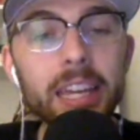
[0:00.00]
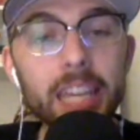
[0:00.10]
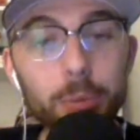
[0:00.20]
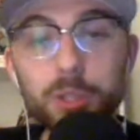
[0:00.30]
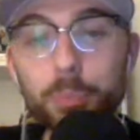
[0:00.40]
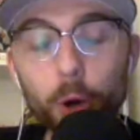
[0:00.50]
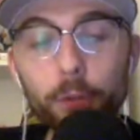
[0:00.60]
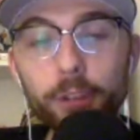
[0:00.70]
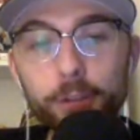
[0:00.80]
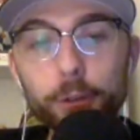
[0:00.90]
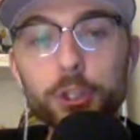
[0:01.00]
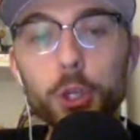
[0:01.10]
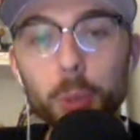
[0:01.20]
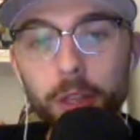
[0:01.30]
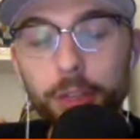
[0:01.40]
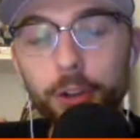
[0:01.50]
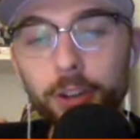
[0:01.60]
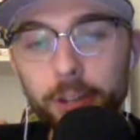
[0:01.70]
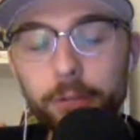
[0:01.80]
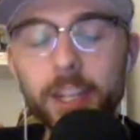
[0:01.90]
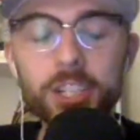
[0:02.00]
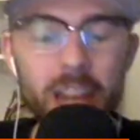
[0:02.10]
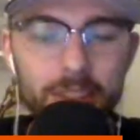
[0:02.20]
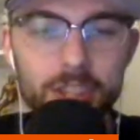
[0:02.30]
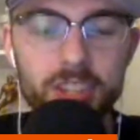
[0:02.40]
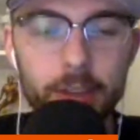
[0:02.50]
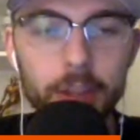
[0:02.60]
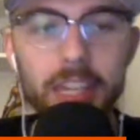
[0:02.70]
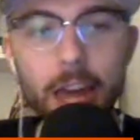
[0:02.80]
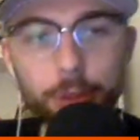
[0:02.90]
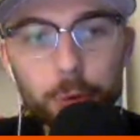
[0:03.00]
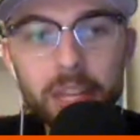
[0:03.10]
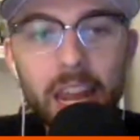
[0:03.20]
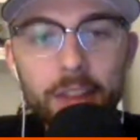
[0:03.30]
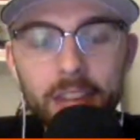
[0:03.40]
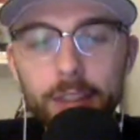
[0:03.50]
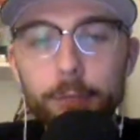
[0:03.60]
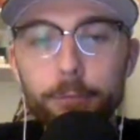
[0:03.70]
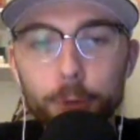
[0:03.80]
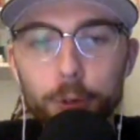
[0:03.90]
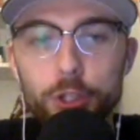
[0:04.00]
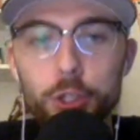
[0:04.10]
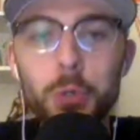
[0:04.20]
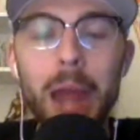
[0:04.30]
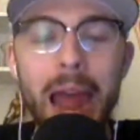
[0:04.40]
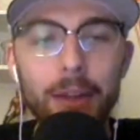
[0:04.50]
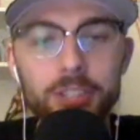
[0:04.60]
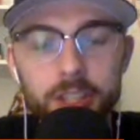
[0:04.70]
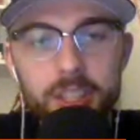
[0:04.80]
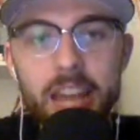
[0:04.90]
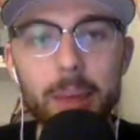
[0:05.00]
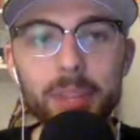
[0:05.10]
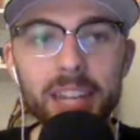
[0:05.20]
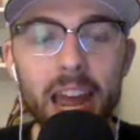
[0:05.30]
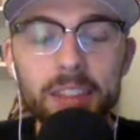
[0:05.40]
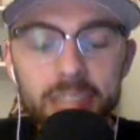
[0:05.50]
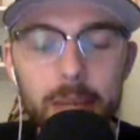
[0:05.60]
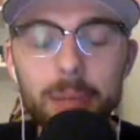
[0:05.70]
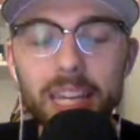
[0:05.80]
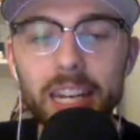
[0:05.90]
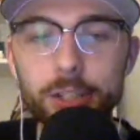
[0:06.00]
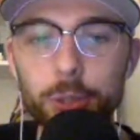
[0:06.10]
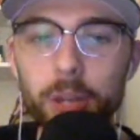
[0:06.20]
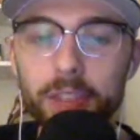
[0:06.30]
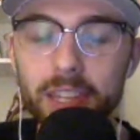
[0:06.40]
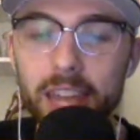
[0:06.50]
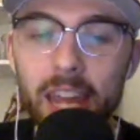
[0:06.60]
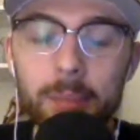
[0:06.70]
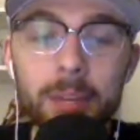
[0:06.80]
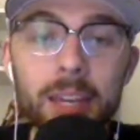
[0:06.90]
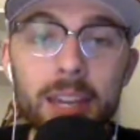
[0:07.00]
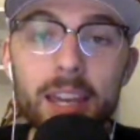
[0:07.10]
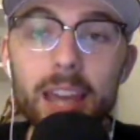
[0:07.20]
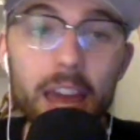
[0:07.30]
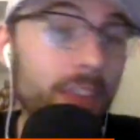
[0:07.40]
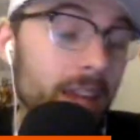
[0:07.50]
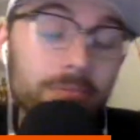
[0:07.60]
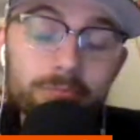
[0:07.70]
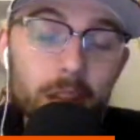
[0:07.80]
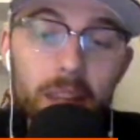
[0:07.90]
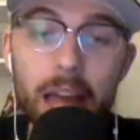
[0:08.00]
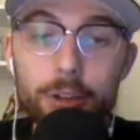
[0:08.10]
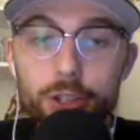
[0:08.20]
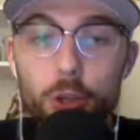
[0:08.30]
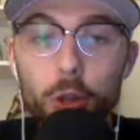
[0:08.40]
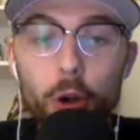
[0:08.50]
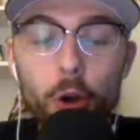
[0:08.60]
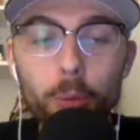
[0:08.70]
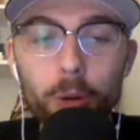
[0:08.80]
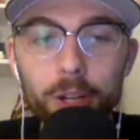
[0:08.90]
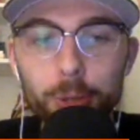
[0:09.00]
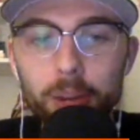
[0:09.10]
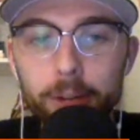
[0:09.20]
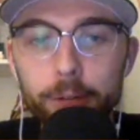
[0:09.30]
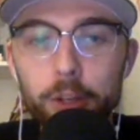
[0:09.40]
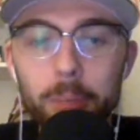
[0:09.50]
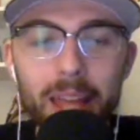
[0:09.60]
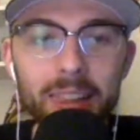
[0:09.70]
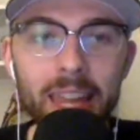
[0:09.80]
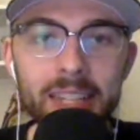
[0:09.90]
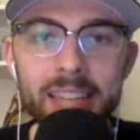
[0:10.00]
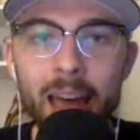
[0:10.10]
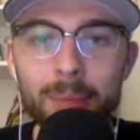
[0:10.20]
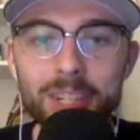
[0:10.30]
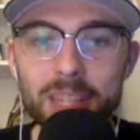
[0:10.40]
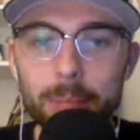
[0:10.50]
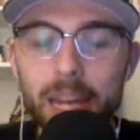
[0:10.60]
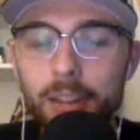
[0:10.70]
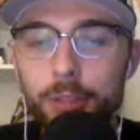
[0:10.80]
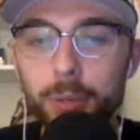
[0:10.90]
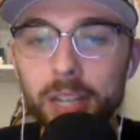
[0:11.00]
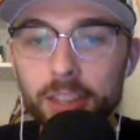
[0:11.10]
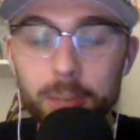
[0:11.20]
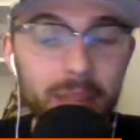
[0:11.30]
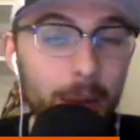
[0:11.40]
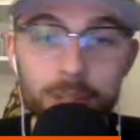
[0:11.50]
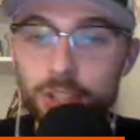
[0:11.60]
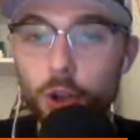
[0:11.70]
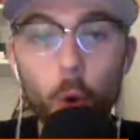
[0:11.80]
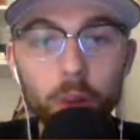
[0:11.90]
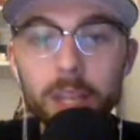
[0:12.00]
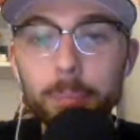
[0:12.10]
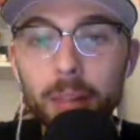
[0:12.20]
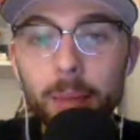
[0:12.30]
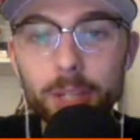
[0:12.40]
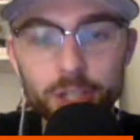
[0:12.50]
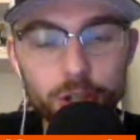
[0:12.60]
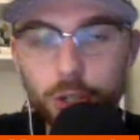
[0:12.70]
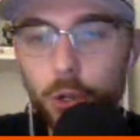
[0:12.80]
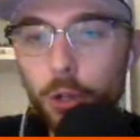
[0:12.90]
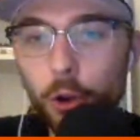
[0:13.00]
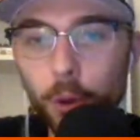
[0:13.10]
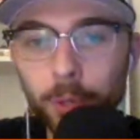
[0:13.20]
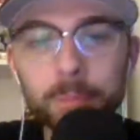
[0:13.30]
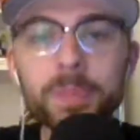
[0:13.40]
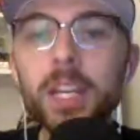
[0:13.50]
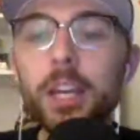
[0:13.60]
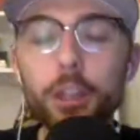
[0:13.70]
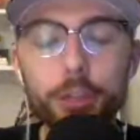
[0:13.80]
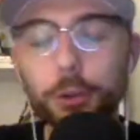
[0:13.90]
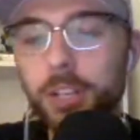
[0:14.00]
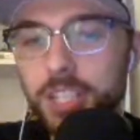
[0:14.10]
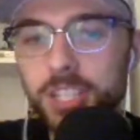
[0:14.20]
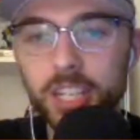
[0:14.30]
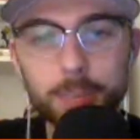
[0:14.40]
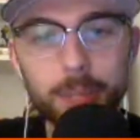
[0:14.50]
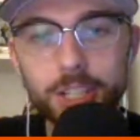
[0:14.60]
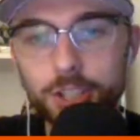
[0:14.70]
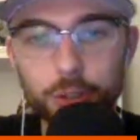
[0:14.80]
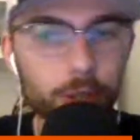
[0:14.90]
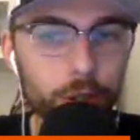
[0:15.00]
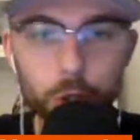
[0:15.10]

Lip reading: He was perfect for 2 1/3. He finished out the 7th, got through the 8th, got the first 2 outs at the top of the 9th, keeping it a 2-0 game, and then allowed a solo home run to right field by Lane Thomas that made it 3-0, but that was his only blemish, the solo homer. 36 pitches, only